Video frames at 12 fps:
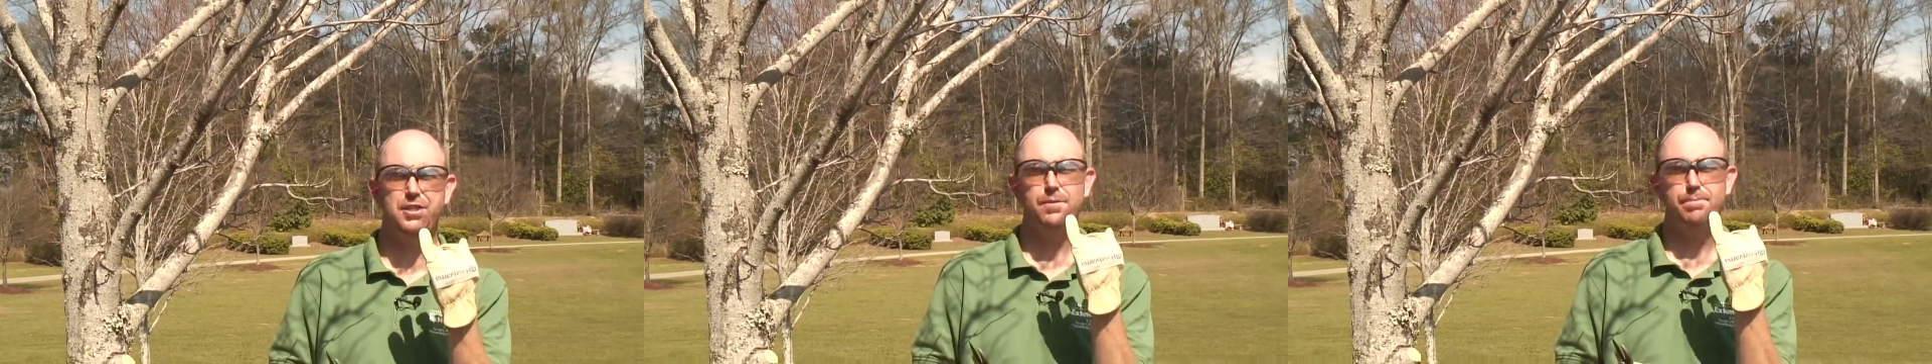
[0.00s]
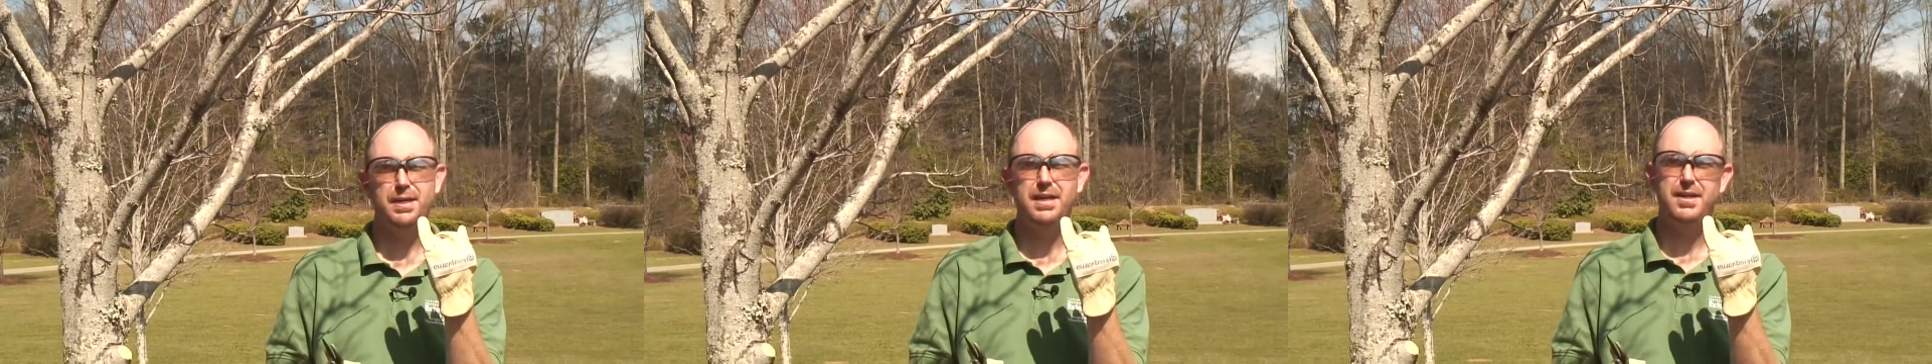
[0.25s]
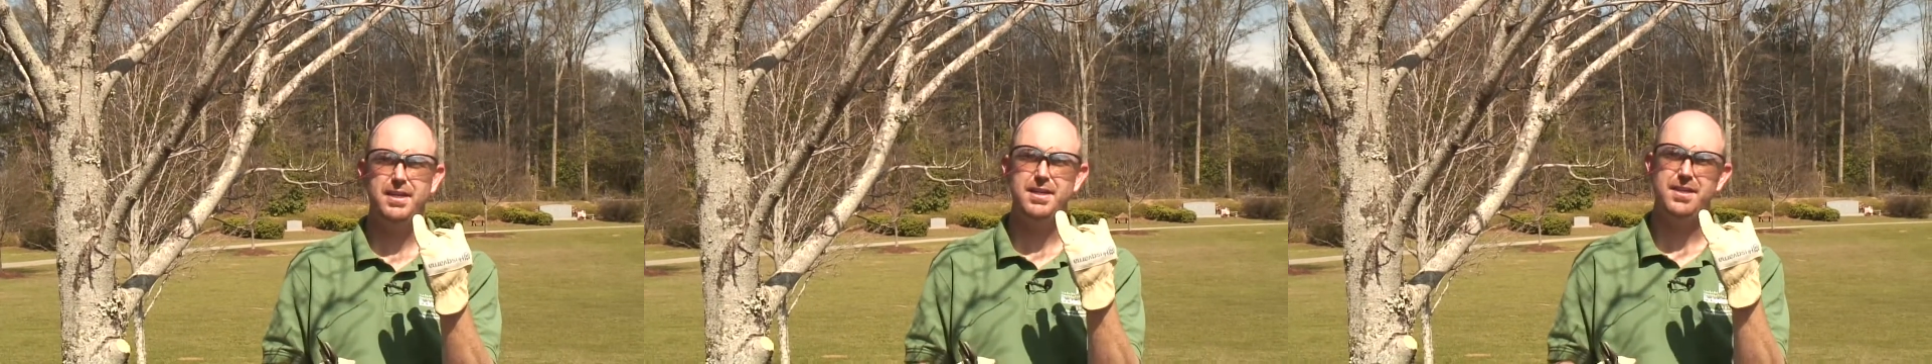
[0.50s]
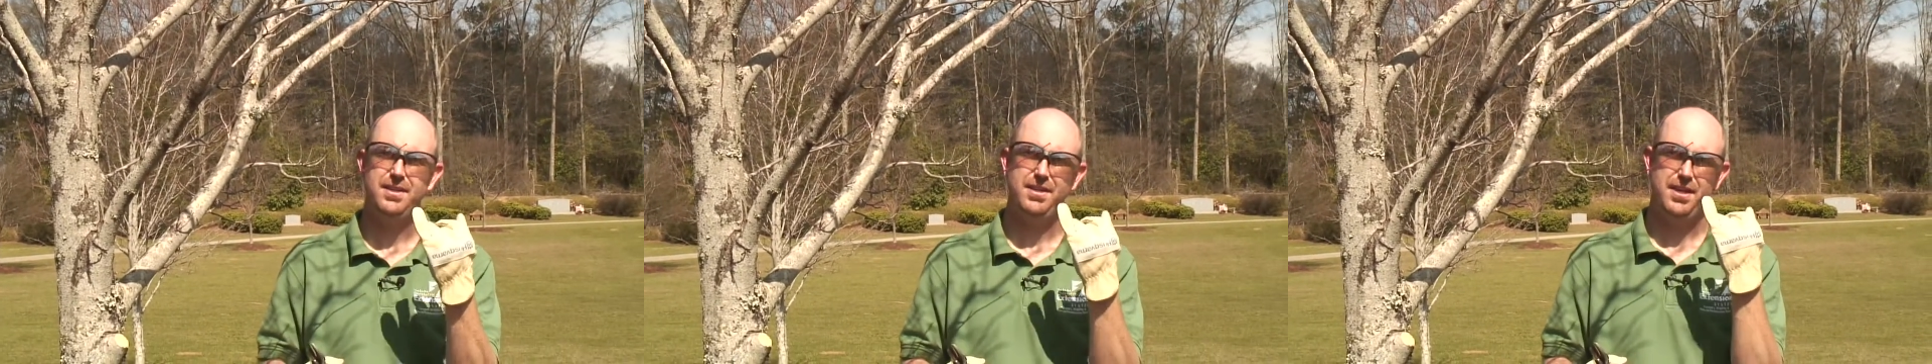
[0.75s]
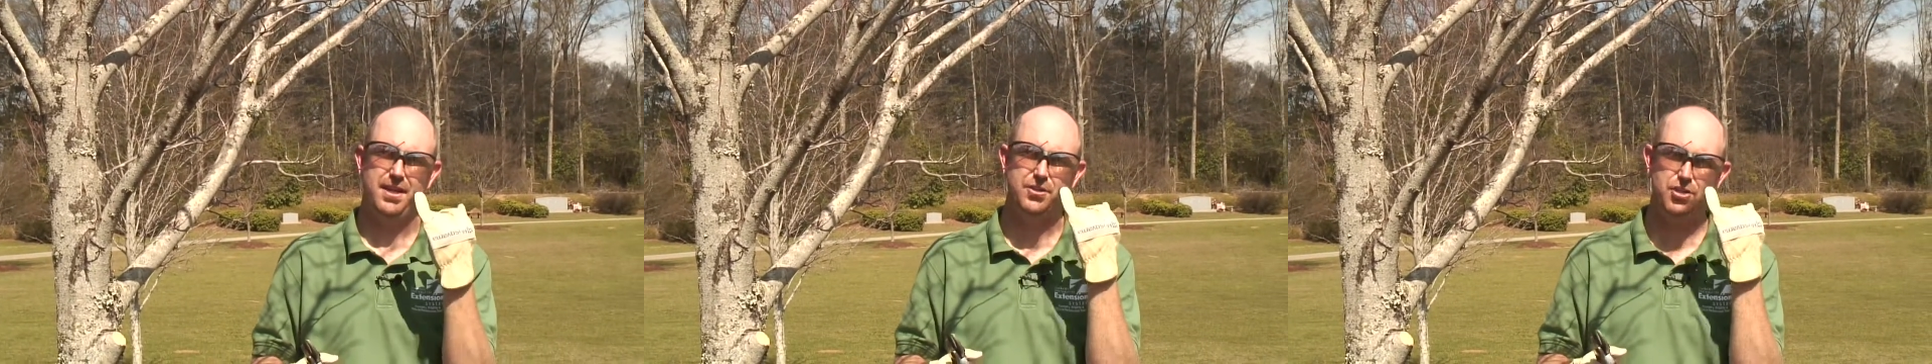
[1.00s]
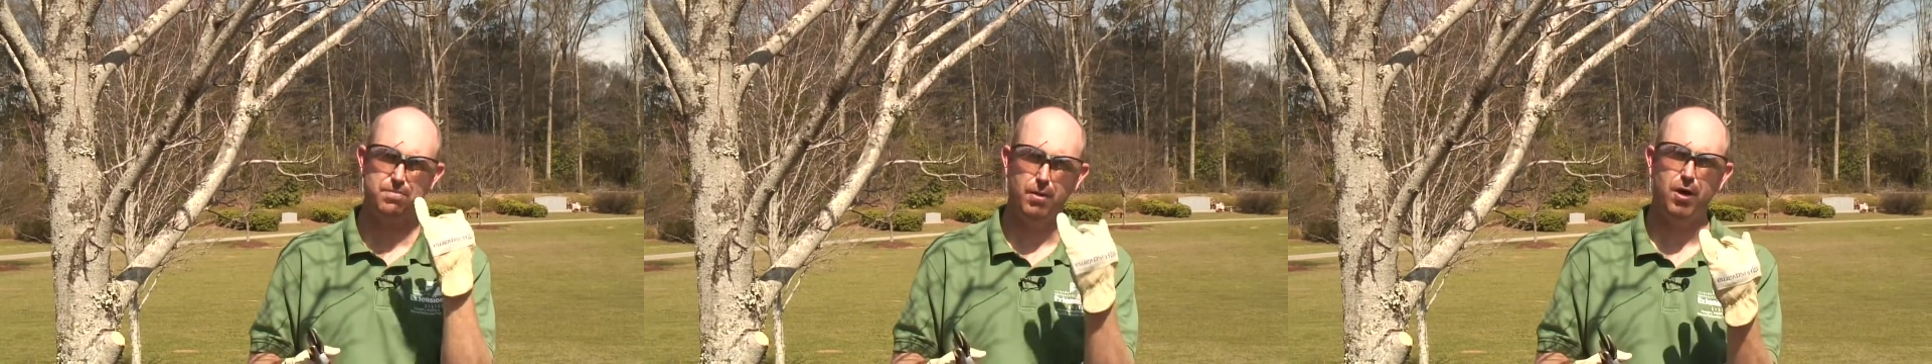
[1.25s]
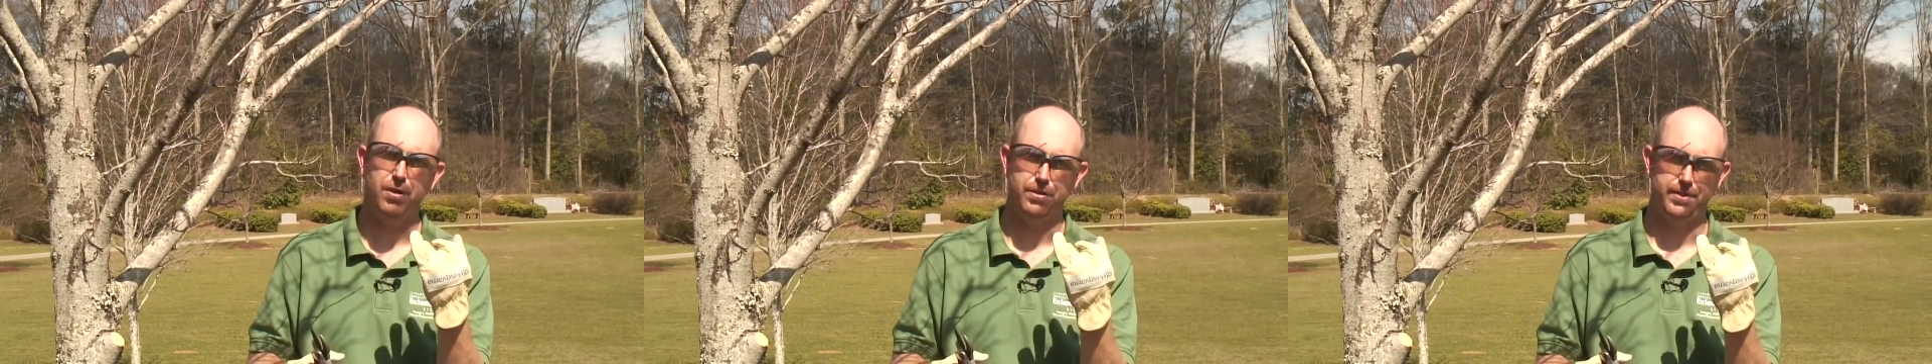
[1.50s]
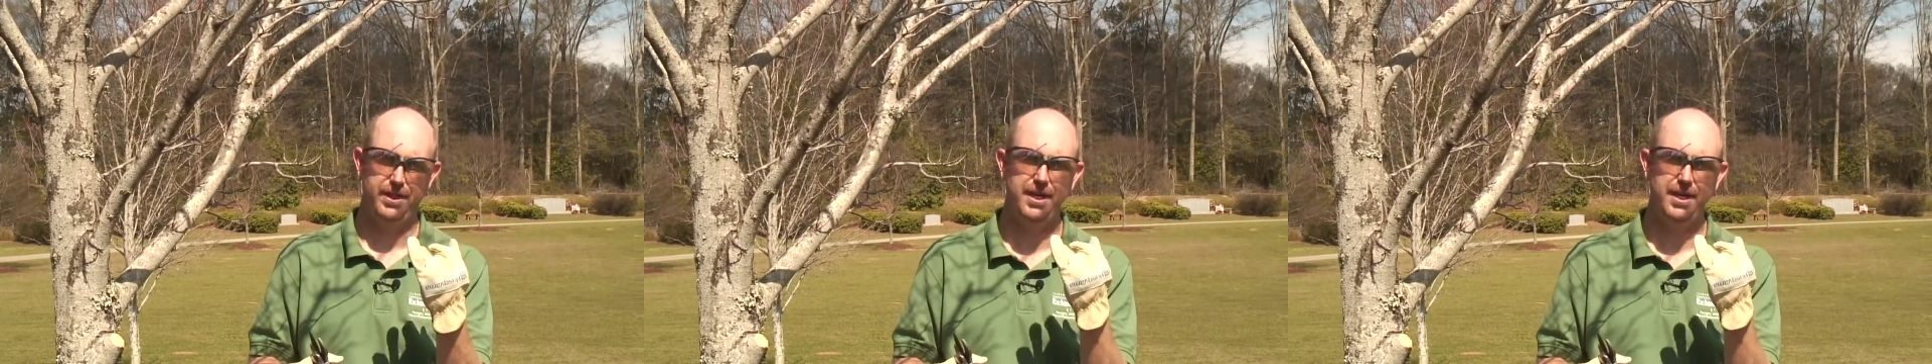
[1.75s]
of your pinky and smaller.